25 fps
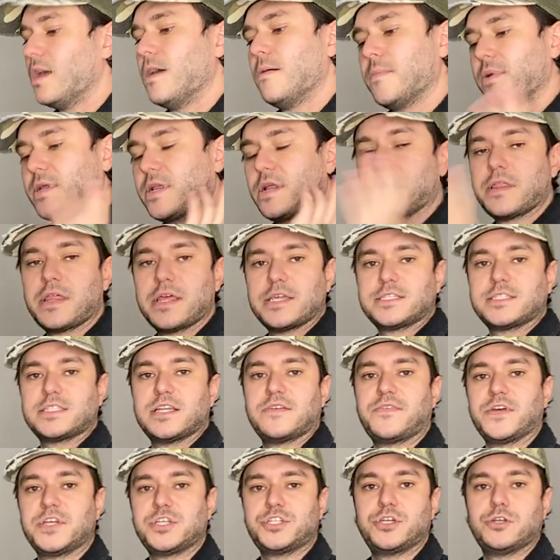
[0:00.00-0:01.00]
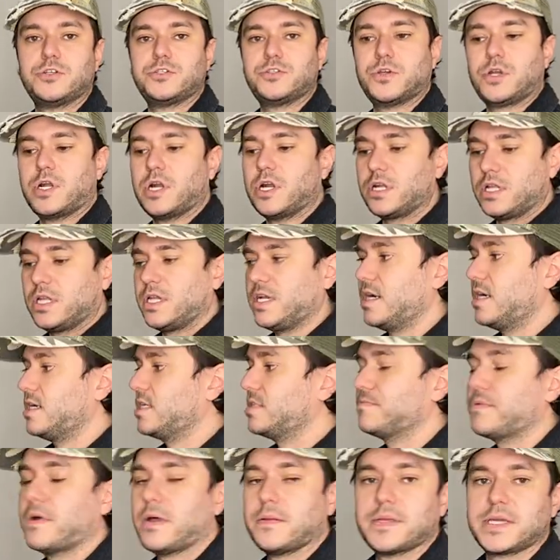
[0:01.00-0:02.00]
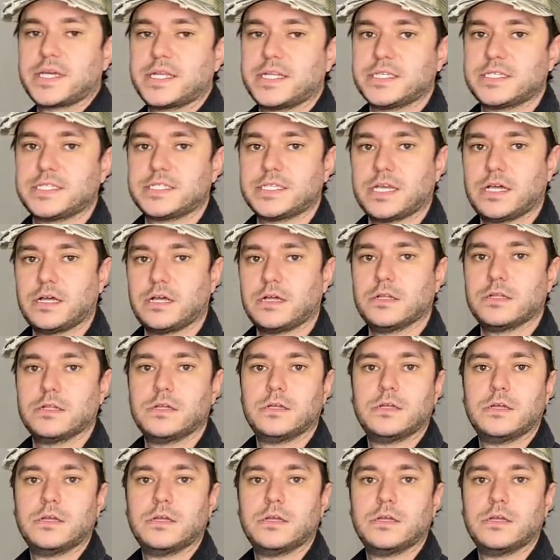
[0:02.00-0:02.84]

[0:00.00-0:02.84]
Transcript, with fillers: But all that stuff I showed you earlier is probably going to sell